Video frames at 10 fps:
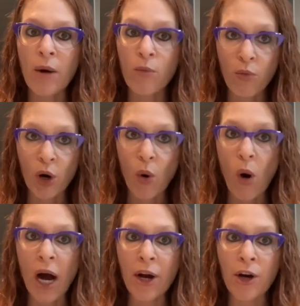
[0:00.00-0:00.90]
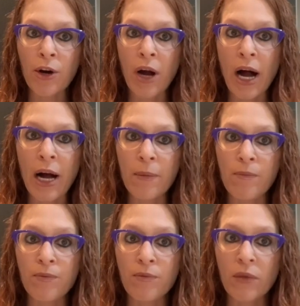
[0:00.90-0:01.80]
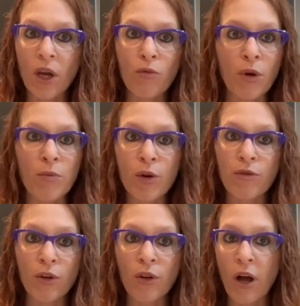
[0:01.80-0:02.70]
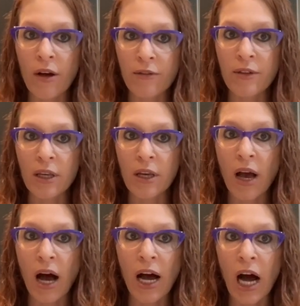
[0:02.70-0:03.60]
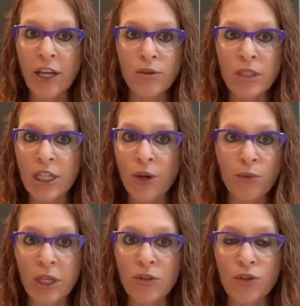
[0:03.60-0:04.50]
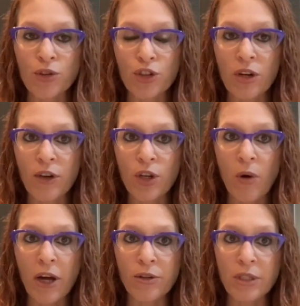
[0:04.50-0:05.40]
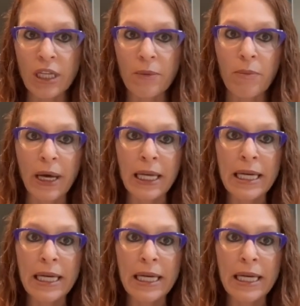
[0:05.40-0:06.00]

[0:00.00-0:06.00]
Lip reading: require removal of the IUD or reinsertion of a new IUD. But